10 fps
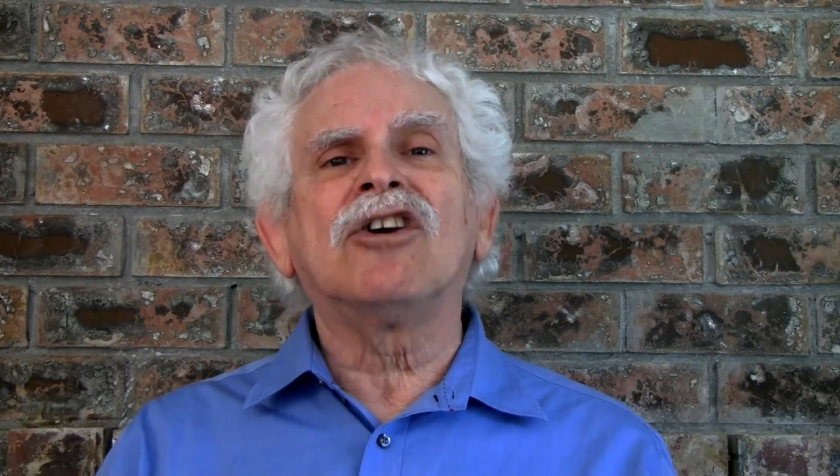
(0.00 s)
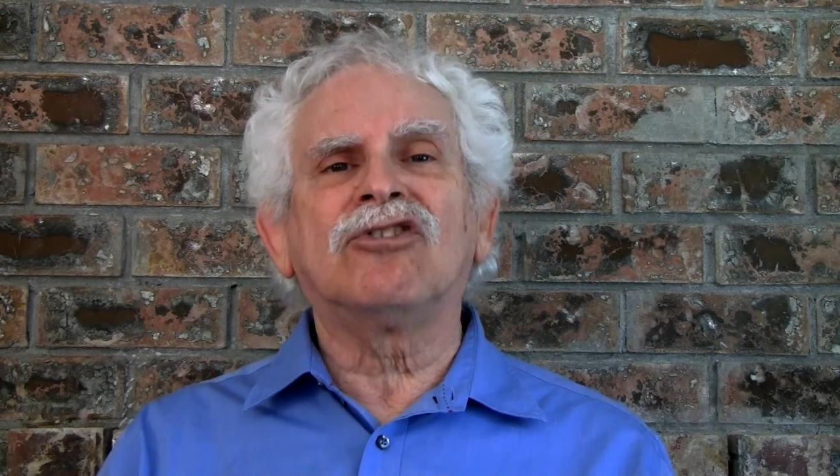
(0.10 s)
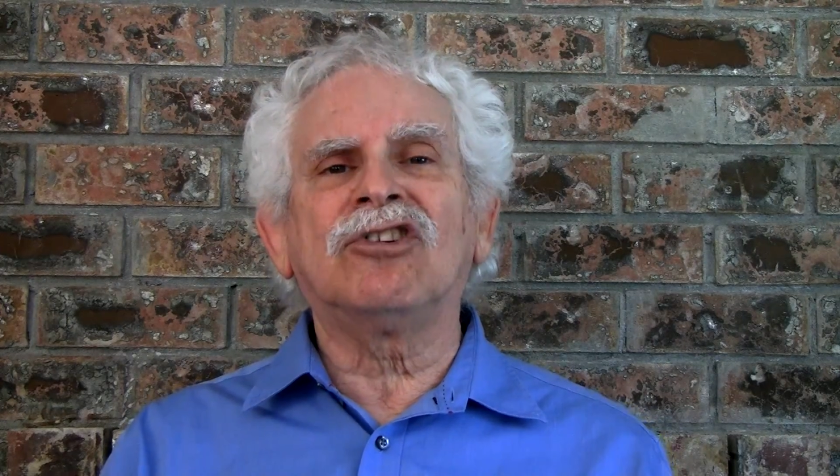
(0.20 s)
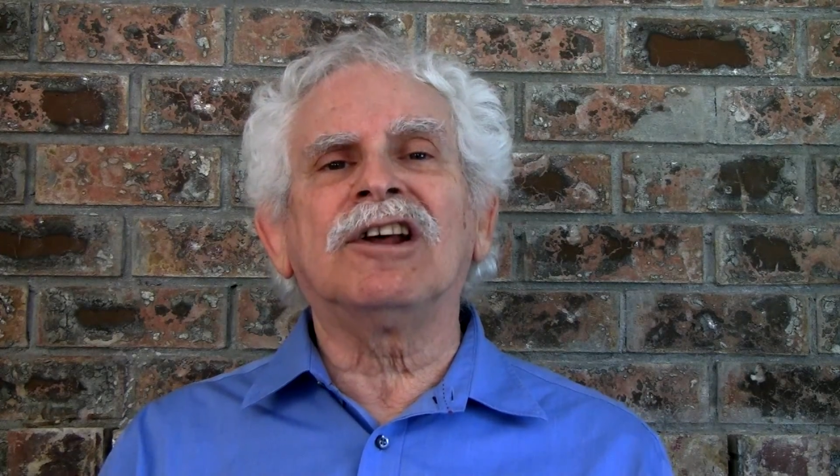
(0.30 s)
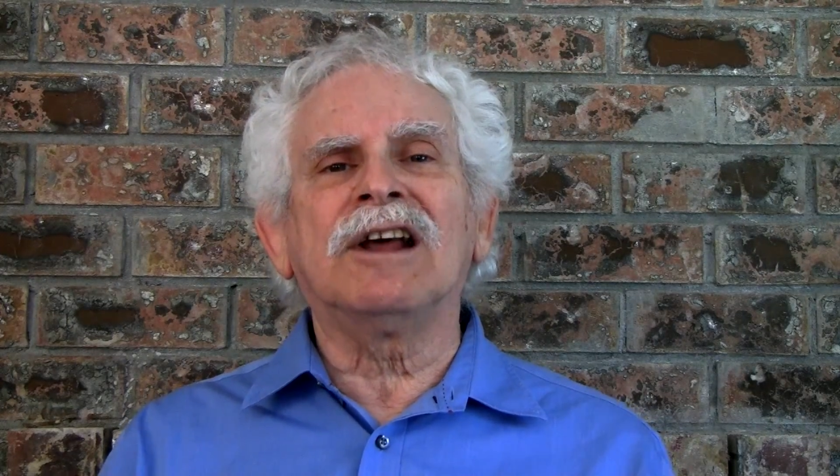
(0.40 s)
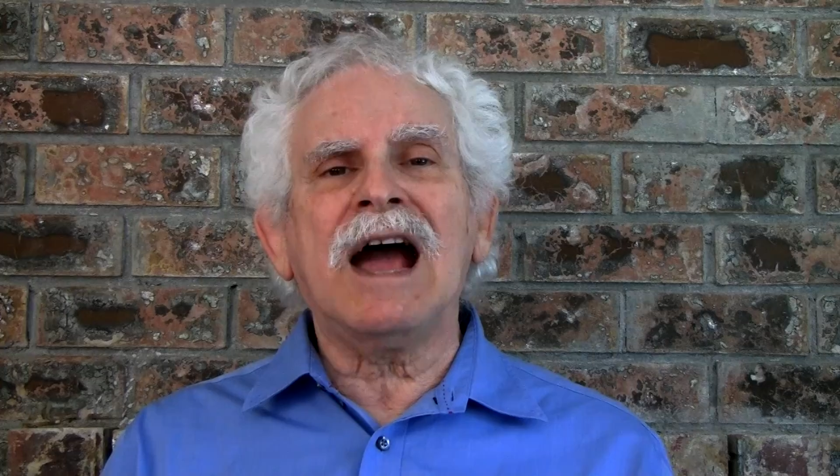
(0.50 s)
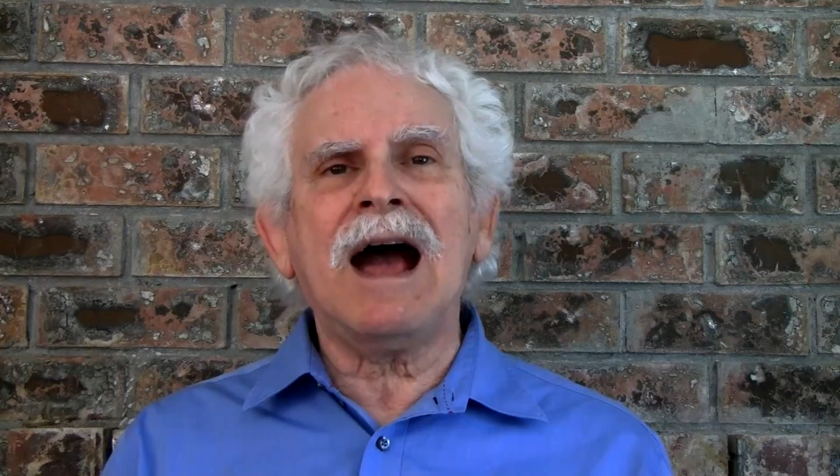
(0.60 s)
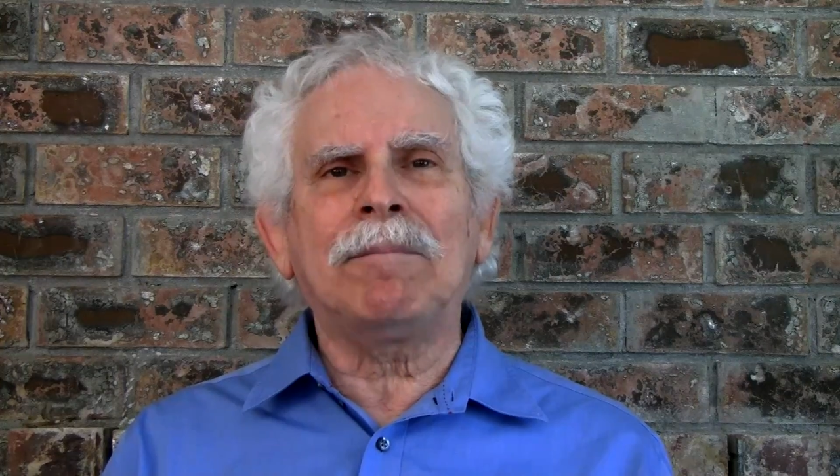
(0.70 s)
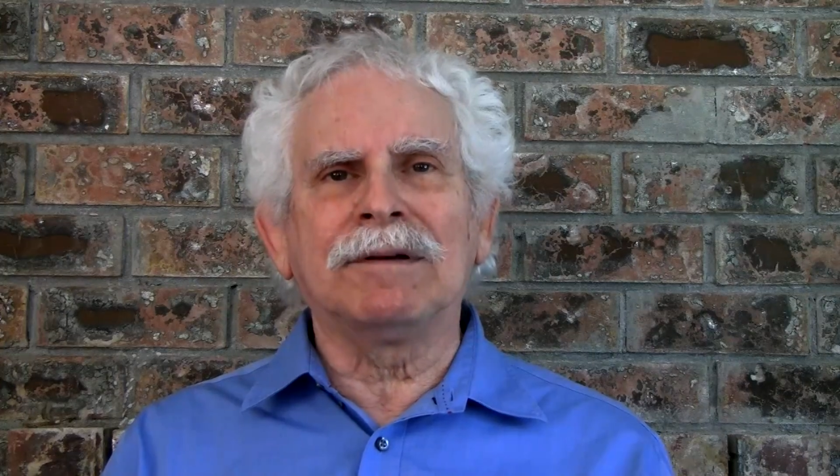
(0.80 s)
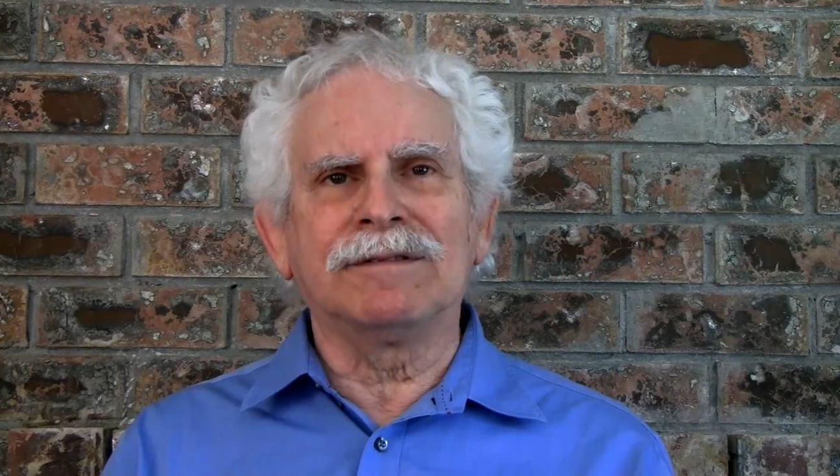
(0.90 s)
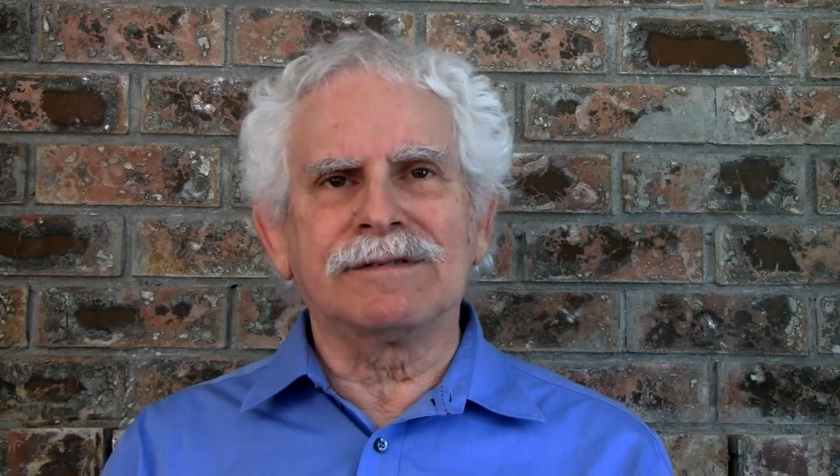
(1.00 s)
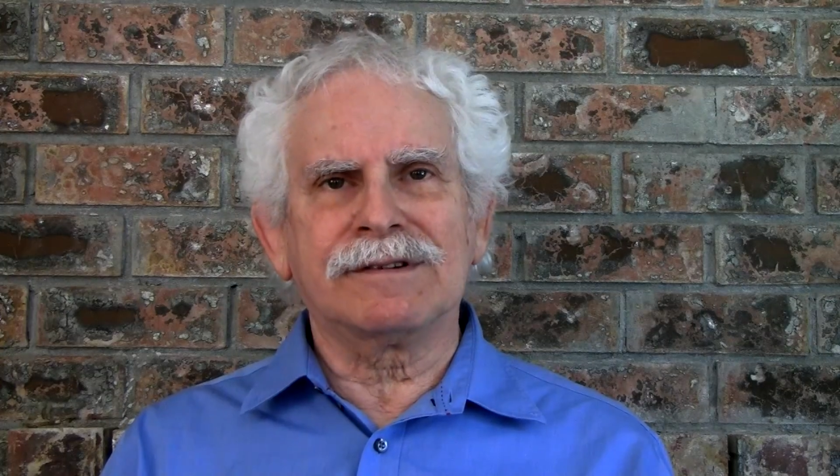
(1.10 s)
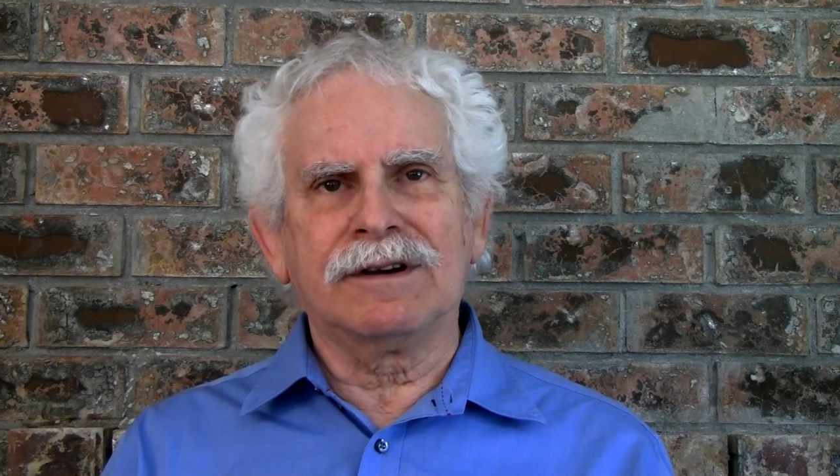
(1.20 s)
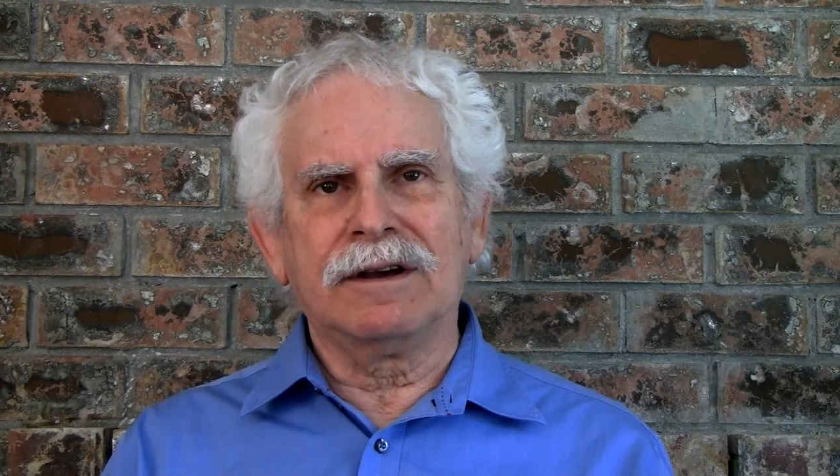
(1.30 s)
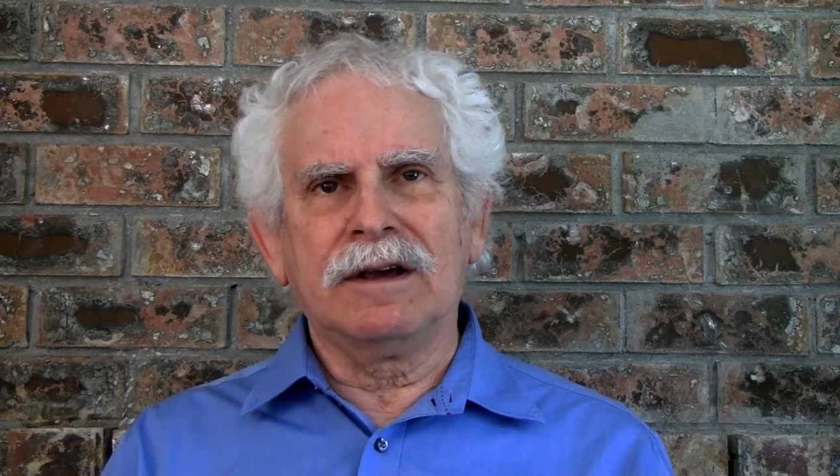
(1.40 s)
shit happens.